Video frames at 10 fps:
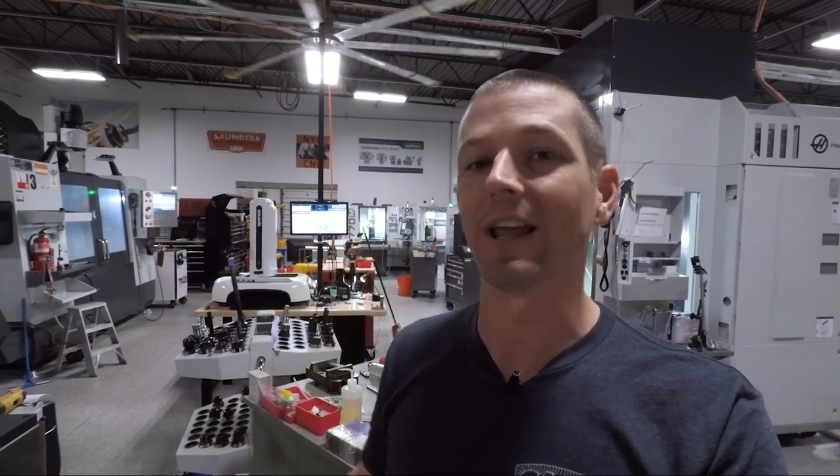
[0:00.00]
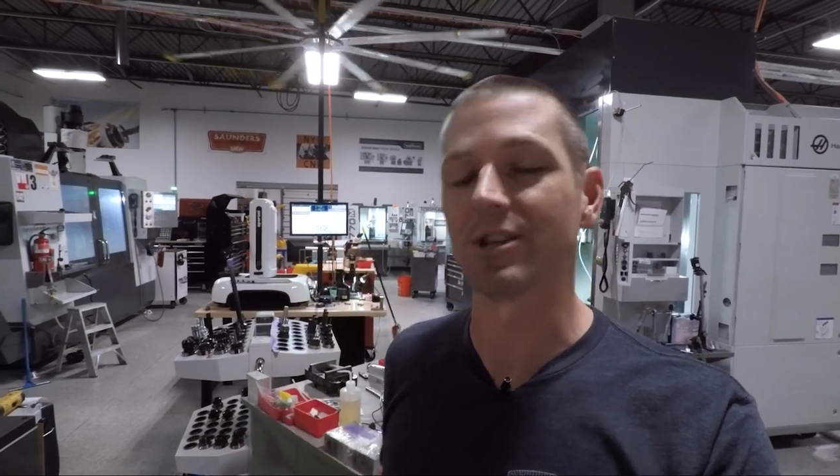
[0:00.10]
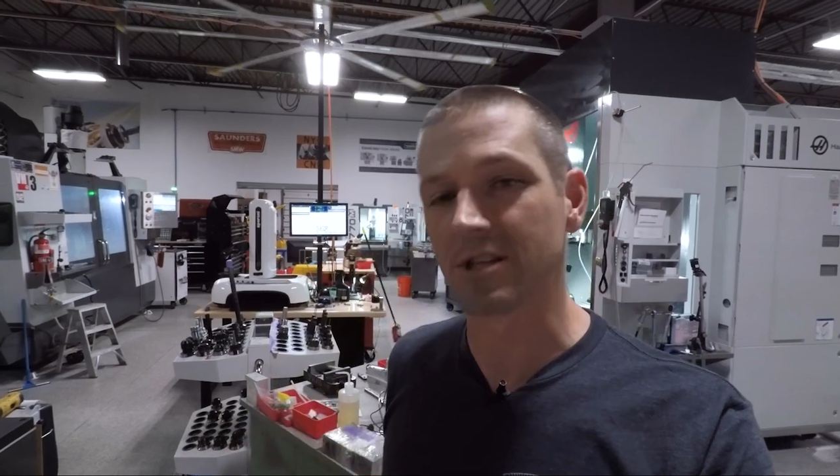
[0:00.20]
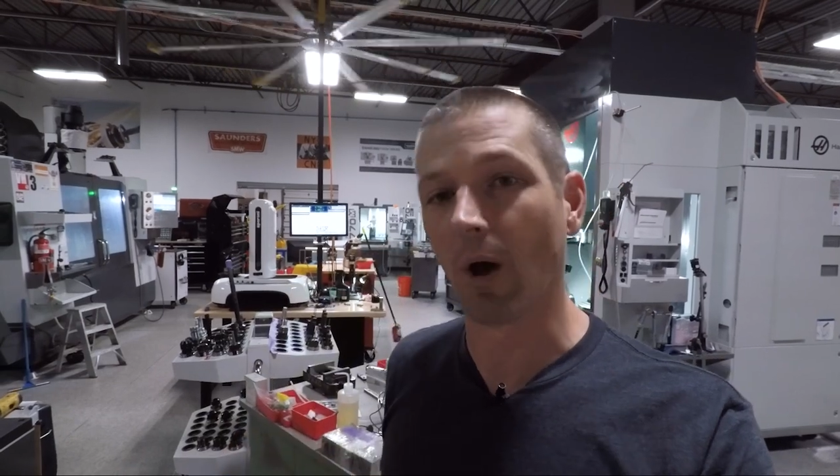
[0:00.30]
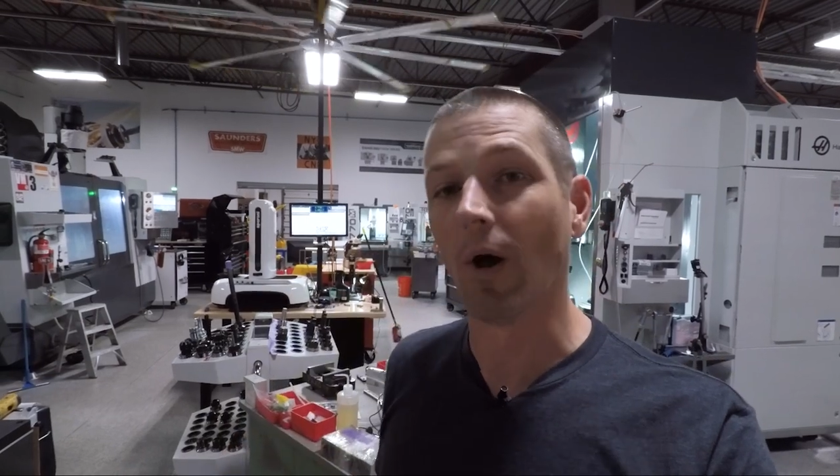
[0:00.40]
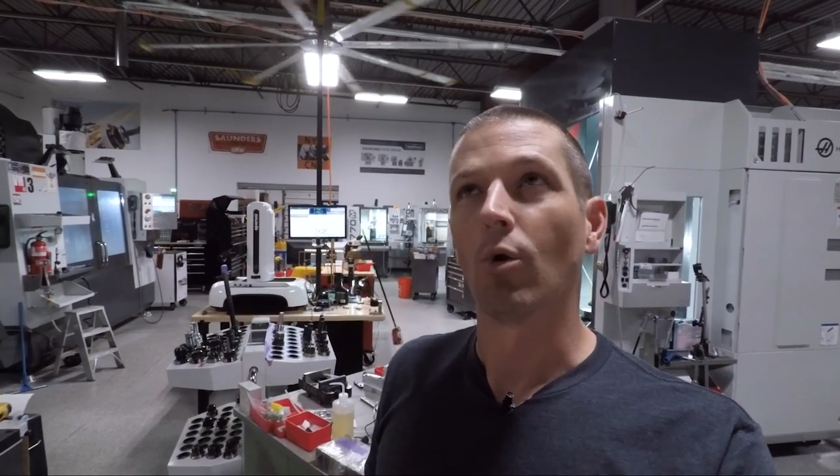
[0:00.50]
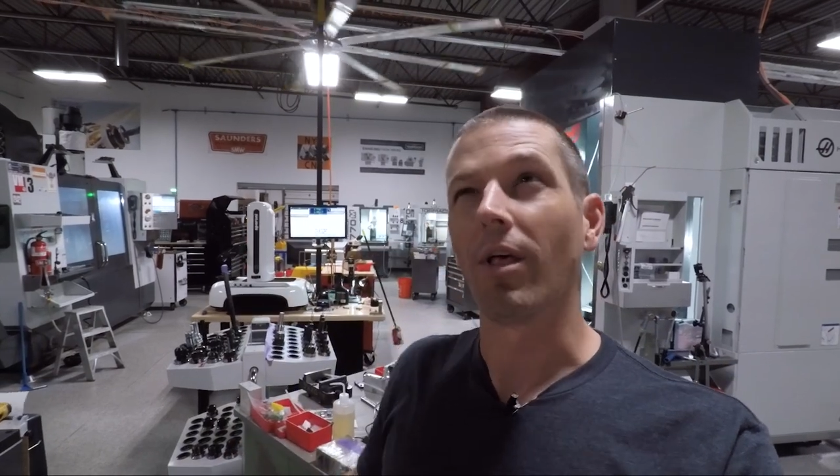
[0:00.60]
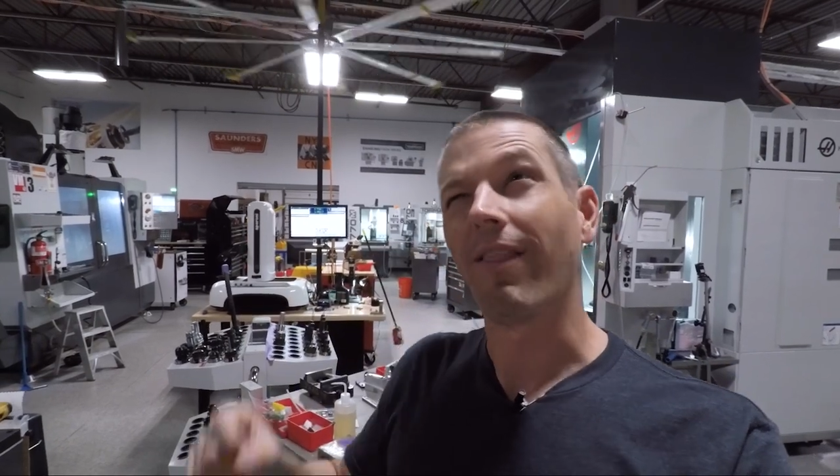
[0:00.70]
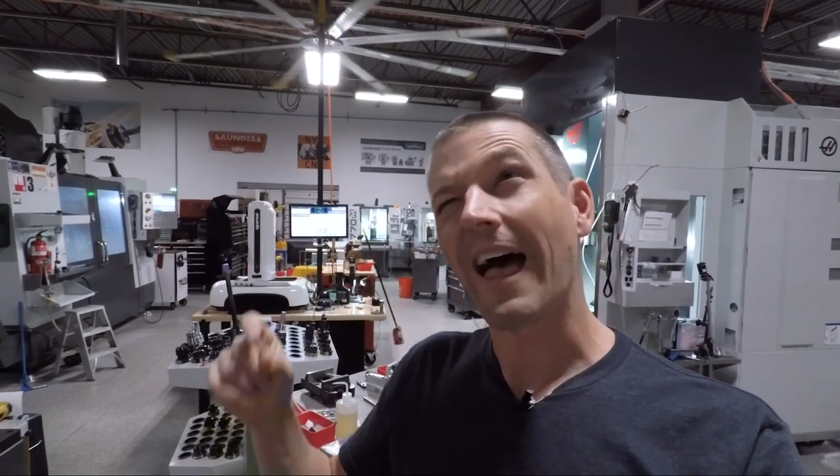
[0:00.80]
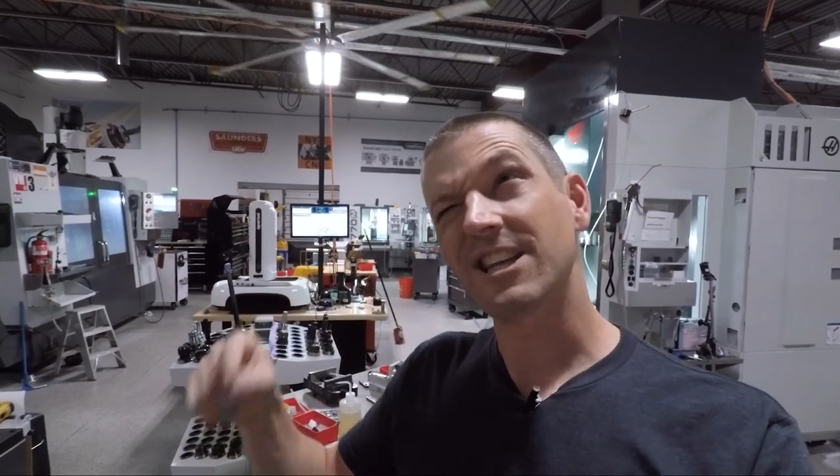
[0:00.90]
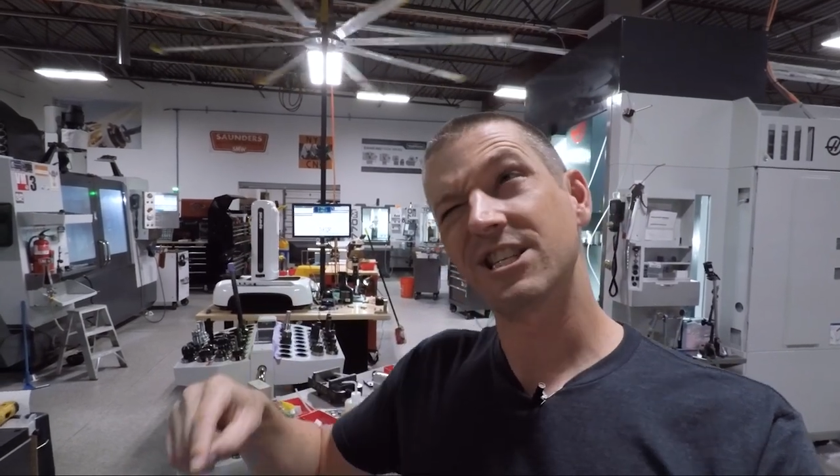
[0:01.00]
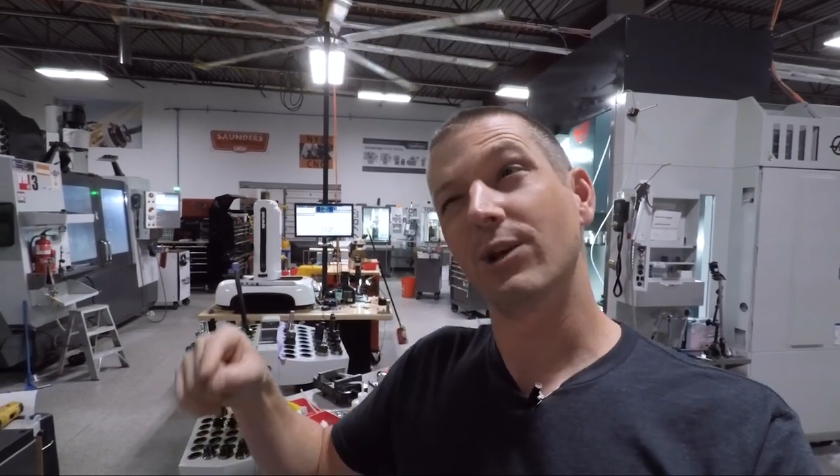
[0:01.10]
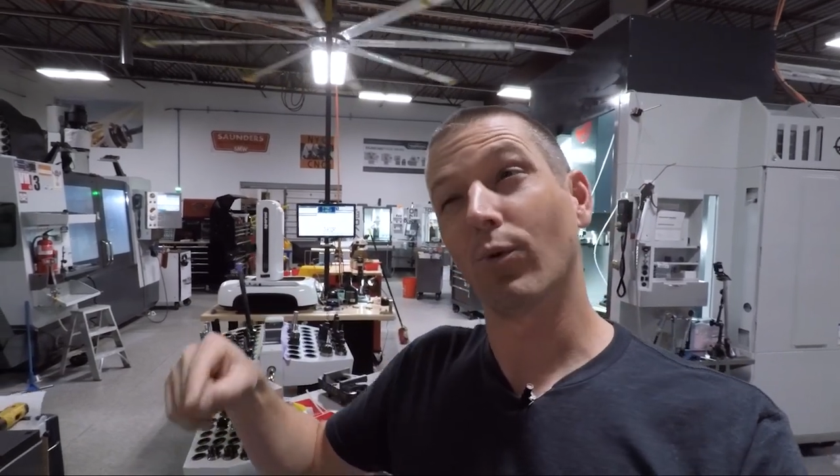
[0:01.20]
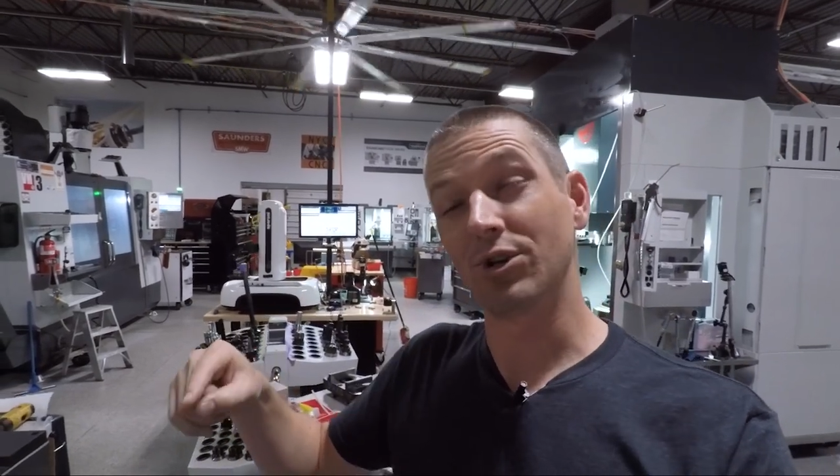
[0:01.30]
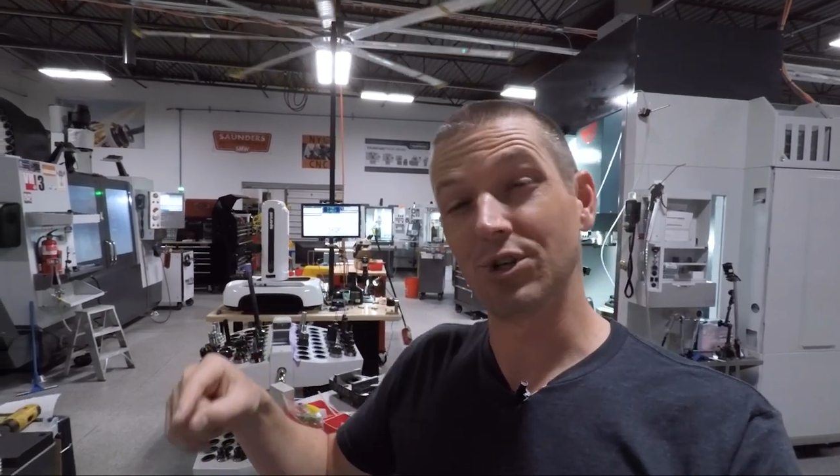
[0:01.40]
So the last thing we're